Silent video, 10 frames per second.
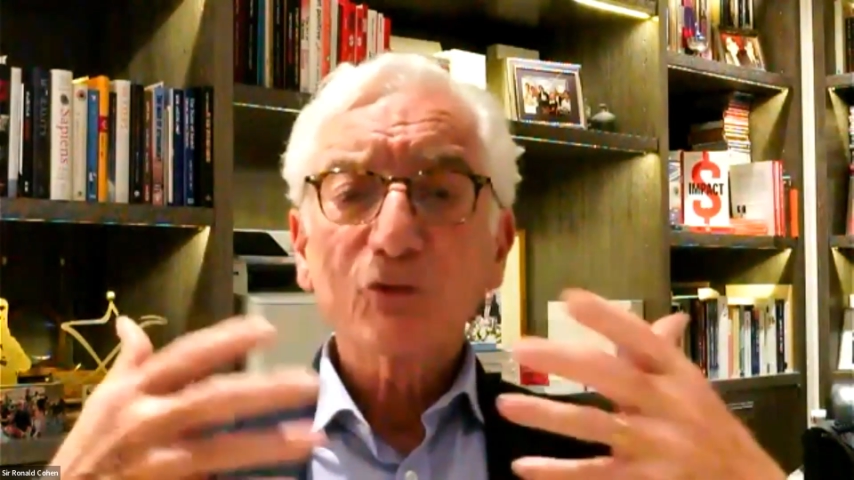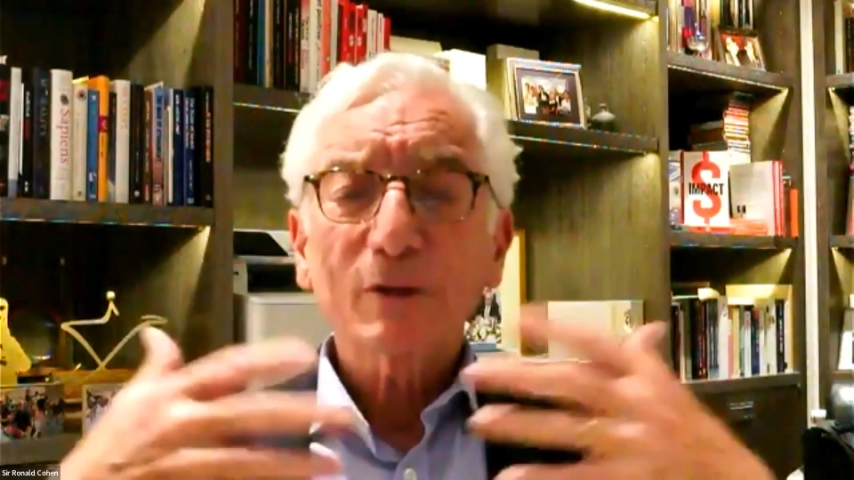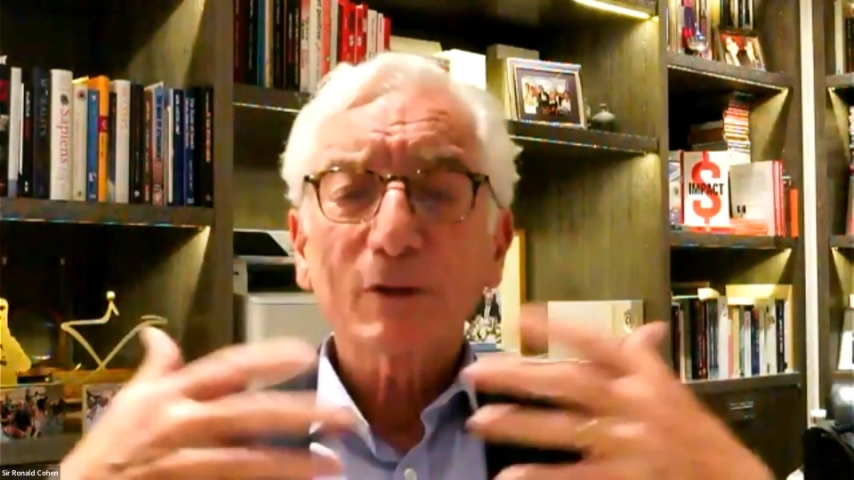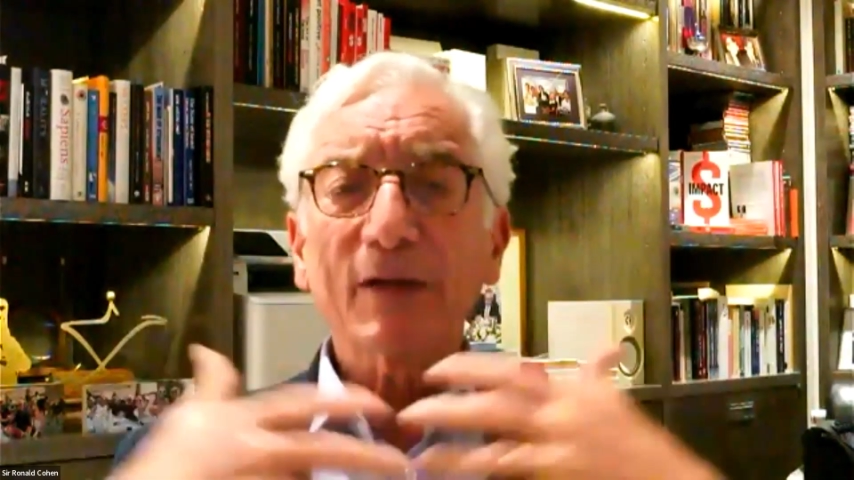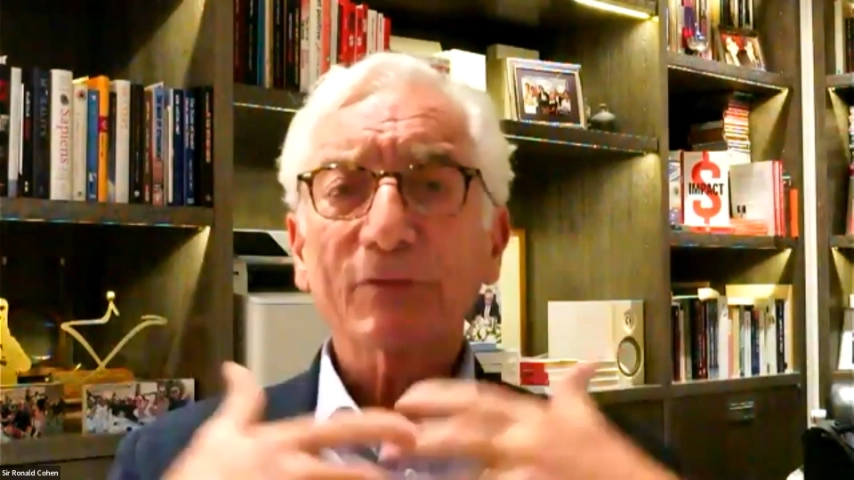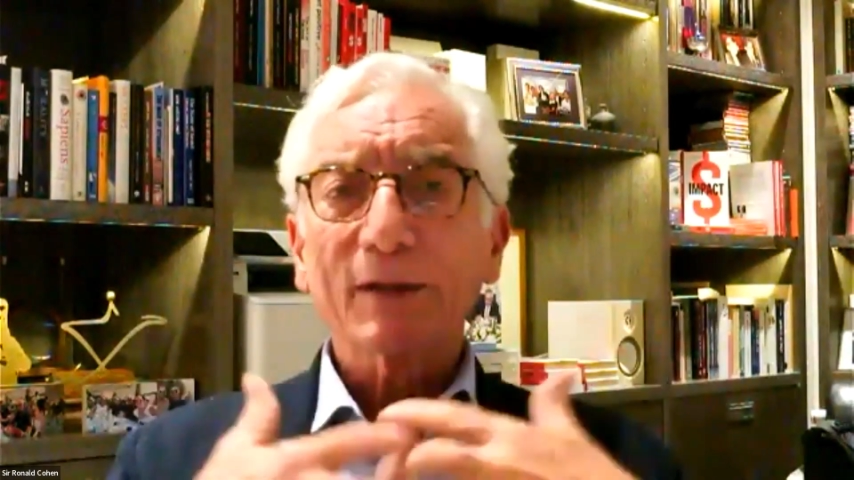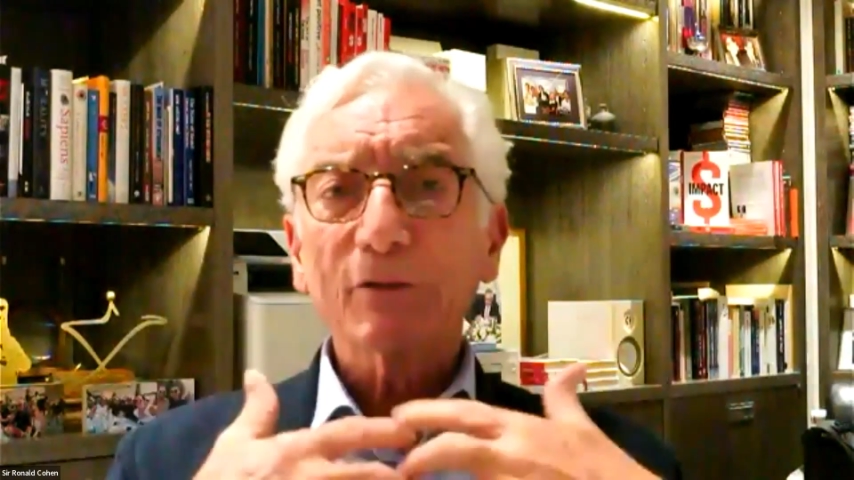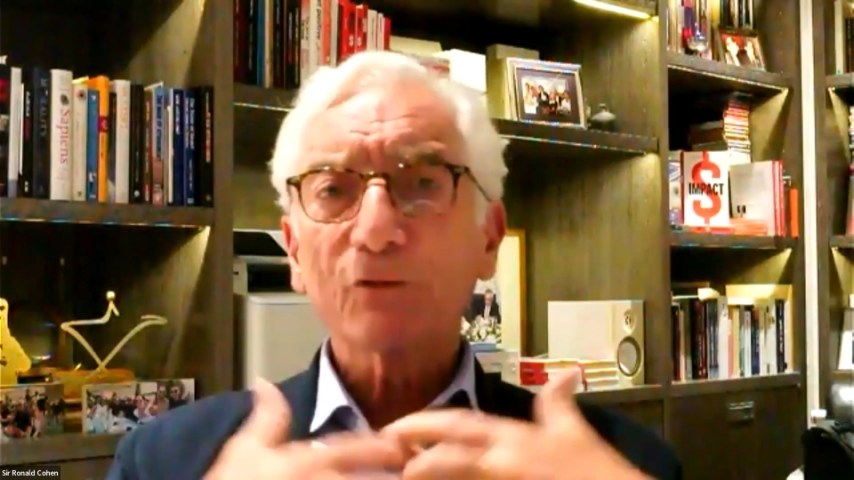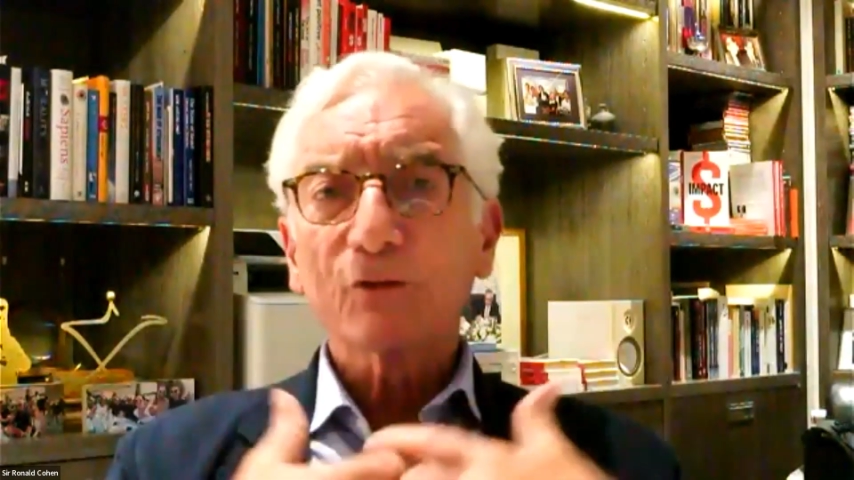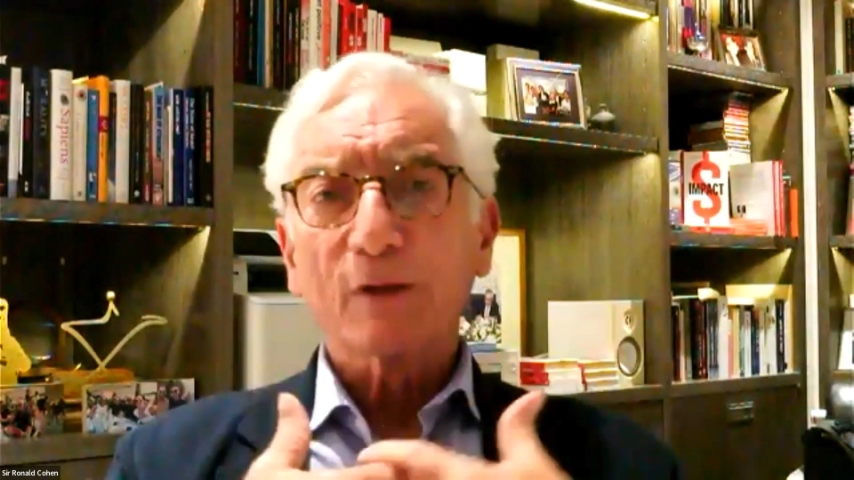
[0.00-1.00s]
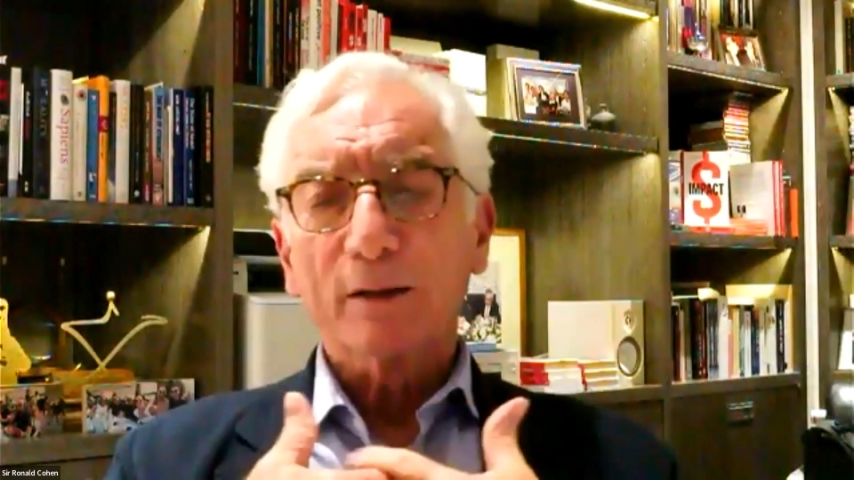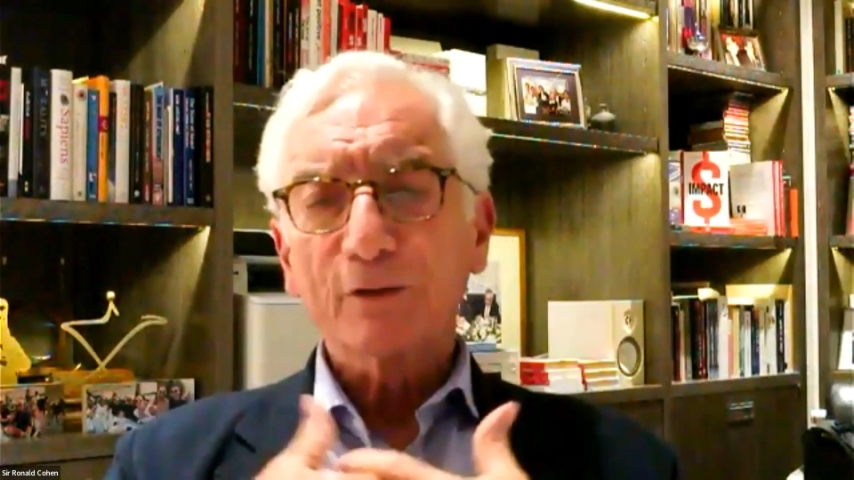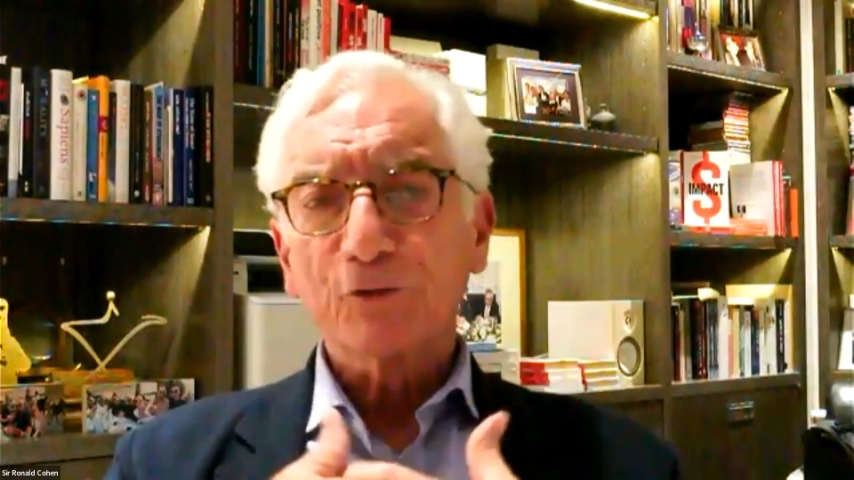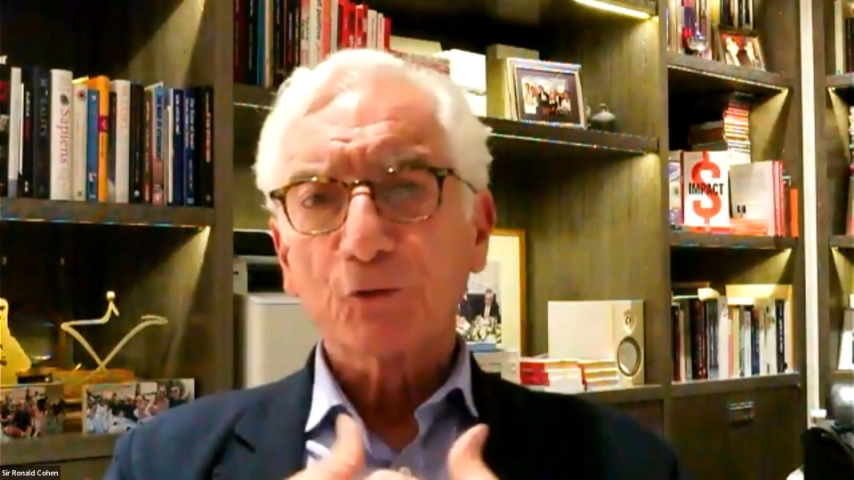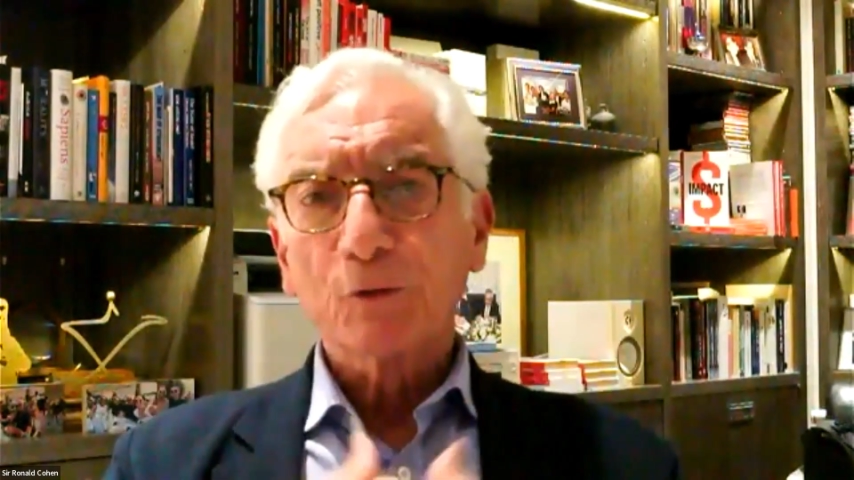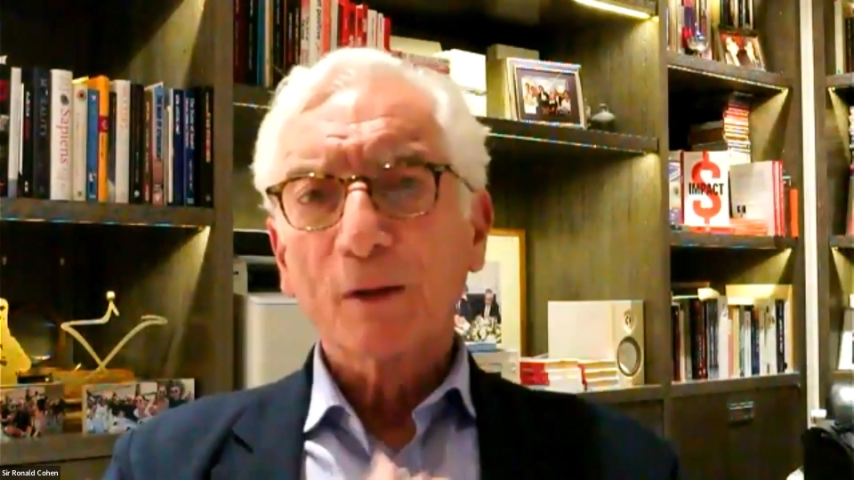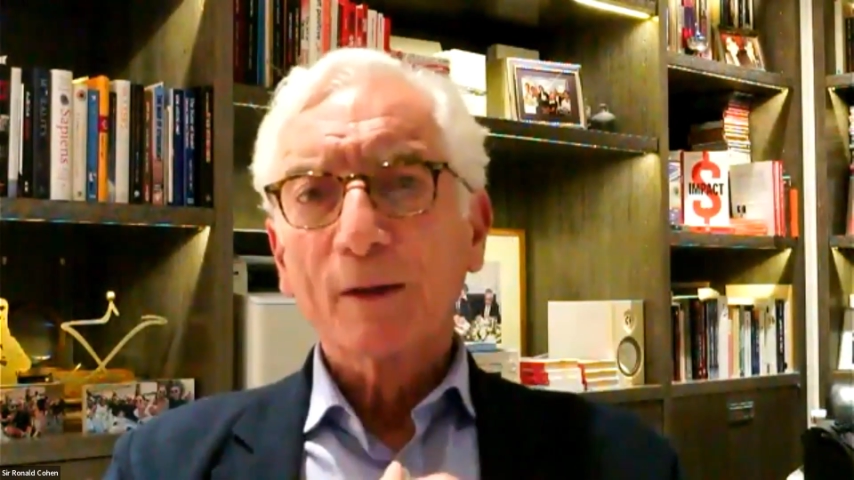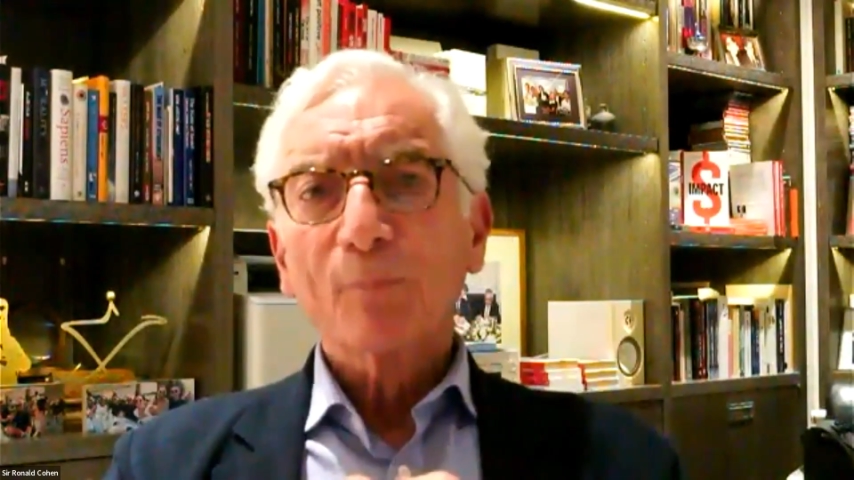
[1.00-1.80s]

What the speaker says: to get insights